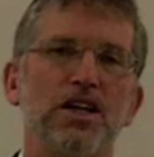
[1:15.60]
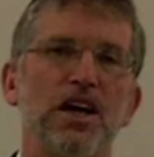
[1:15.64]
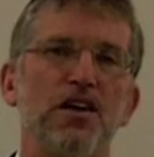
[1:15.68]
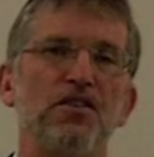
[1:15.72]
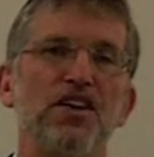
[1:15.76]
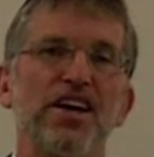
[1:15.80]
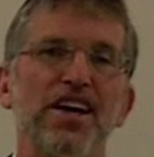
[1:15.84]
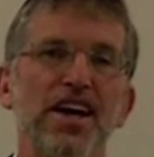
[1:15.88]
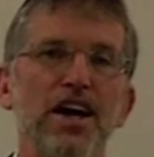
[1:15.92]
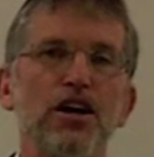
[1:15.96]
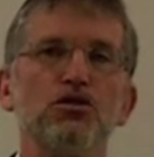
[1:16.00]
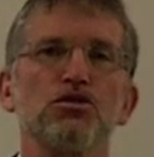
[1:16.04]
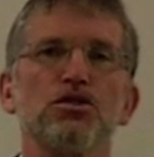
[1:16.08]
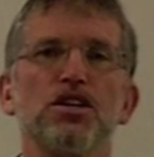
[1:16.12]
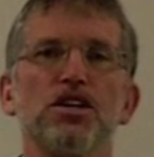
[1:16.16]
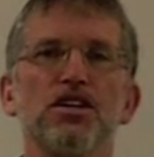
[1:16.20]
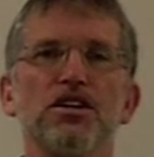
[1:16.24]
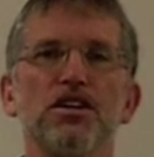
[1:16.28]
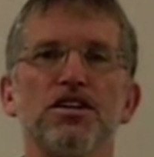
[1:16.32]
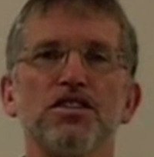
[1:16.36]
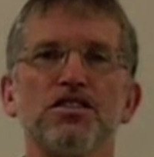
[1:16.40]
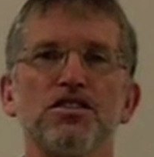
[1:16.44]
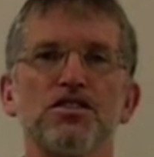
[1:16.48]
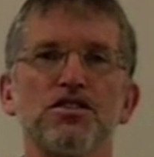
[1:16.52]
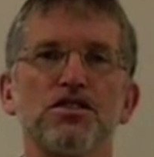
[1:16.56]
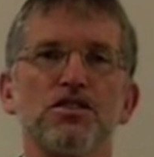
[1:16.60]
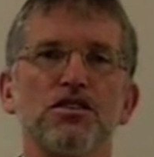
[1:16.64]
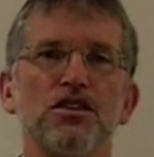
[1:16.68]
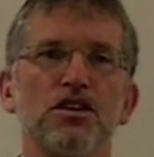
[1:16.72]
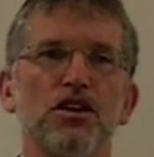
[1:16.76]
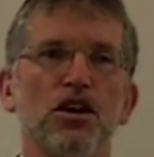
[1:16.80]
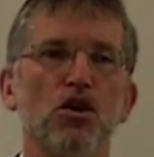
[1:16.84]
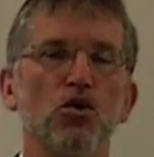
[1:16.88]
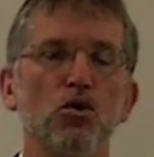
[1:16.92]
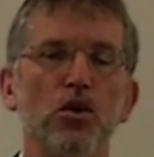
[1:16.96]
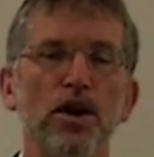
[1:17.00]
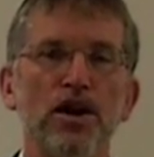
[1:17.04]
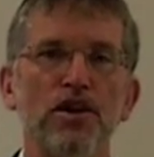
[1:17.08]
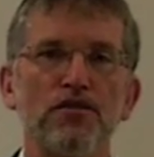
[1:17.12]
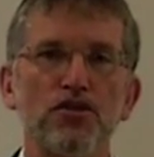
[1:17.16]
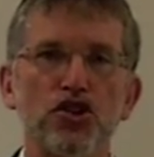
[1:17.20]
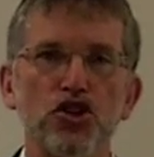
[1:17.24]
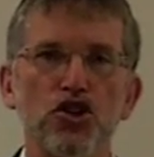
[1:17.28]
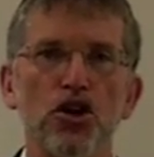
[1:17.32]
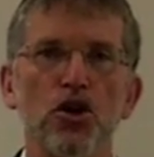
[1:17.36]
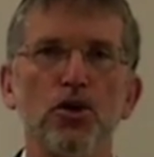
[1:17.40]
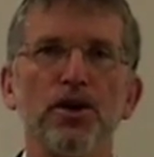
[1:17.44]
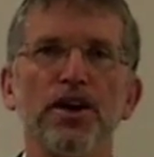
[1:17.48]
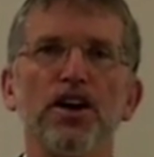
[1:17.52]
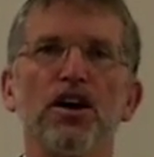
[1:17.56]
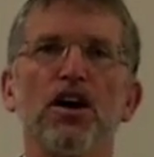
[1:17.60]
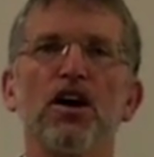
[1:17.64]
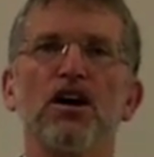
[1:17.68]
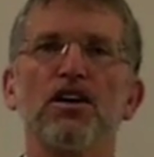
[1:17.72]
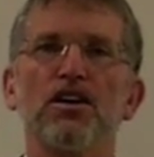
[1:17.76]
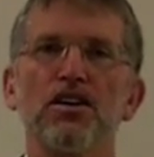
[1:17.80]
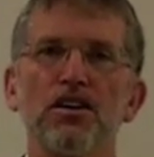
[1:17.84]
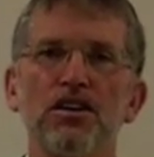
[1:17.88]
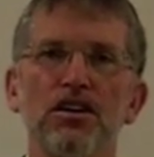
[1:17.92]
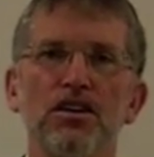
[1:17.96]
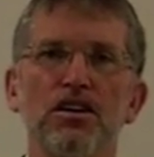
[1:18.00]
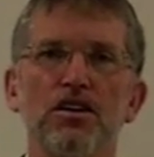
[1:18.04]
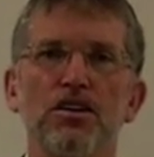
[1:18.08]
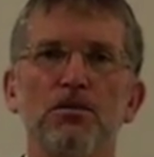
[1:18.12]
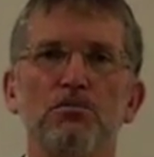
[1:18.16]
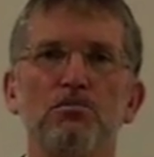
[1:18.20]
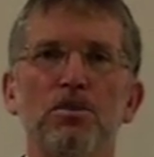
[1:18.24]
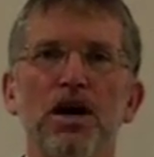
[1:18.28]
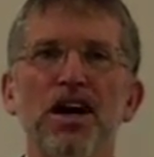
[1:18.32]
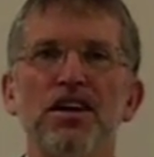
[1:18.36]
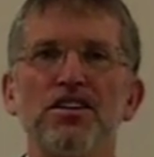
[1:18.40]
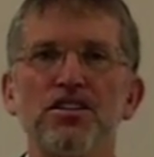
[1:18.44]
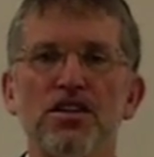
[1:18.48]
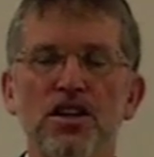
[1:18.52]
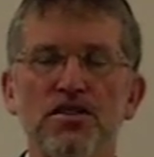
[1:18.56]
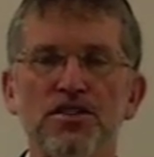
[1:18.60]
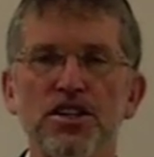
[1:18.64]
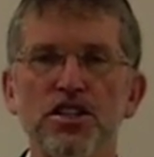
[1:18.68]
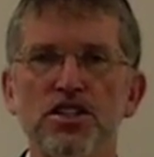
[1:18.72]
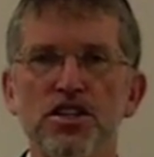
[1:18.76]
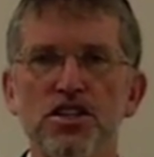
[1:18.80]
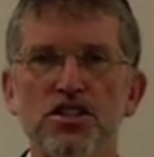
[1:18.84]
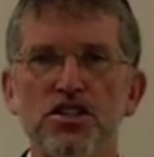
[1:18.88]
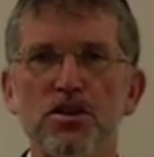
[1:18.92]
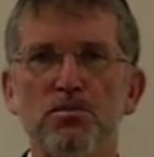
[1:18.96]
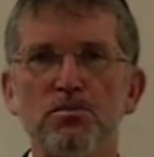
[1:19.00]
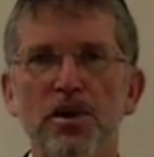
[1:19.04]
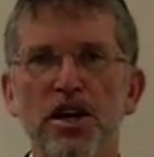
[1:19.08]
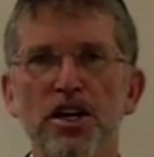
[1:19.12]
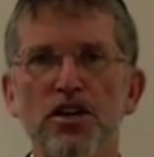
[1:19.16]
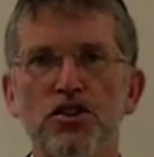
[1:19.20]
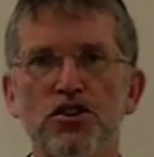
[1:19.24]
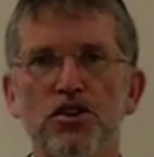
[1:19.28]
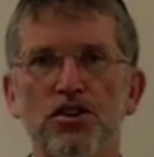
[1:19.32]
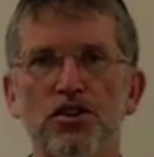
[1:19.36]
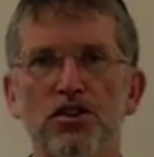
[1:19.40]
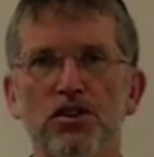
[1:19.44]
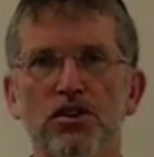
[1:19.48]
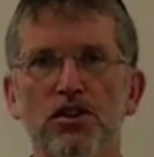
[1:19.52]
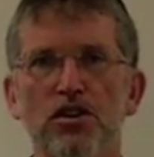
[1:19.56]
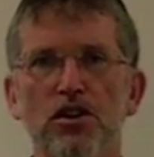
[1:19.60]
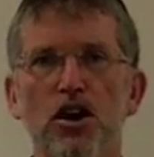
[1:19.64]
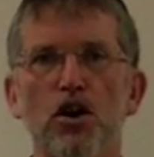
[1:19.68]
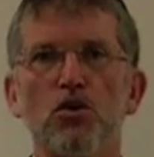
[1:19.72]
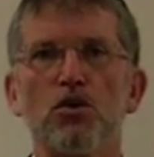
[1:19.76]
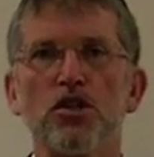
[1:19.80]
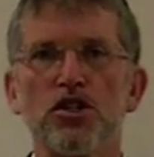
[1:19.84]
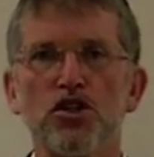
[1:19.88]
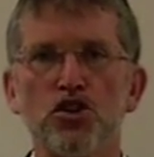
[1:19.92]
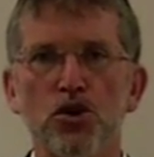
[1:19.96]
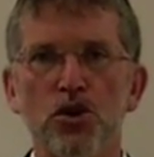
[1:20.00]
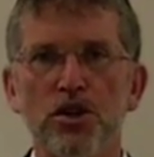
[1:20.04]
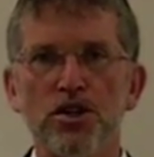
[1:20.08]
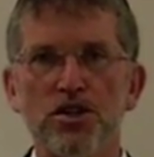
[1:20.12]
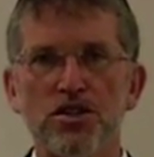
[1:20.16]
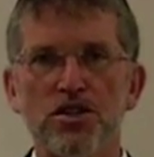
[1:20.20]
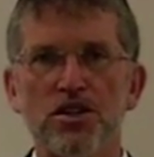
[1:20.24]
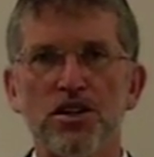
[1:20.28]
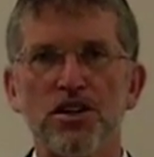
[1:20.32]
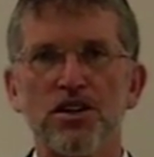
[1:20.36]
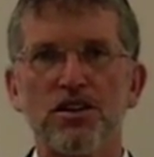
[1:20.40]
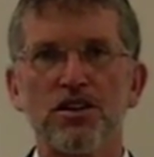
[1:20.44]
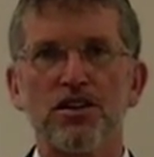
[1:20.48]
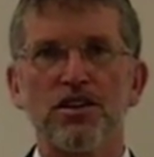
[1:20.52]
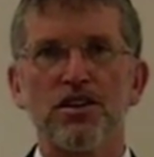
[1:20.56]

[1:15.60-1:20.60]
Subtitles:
And the counting is a way of showing our positive anticipation, our rejoicing